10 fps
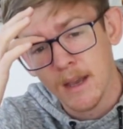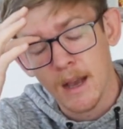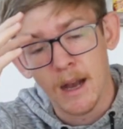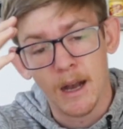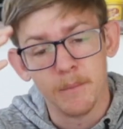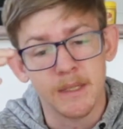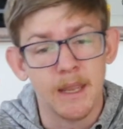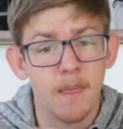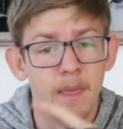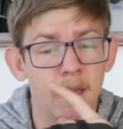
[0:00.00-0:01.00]
to
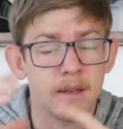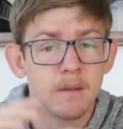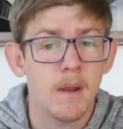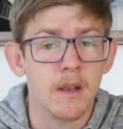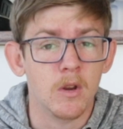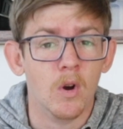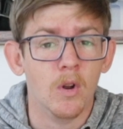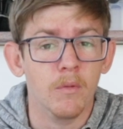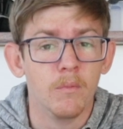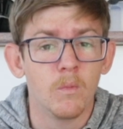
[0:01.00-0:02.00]
get there, depending
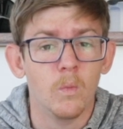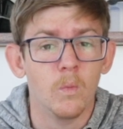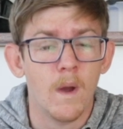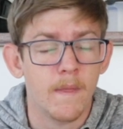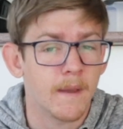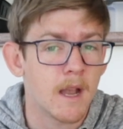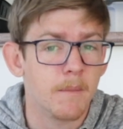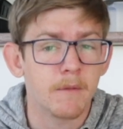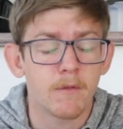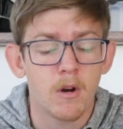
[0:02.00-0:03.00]
on where they're
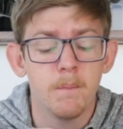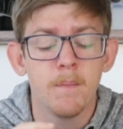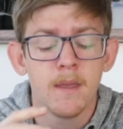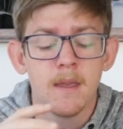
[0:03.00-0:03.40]
coming from.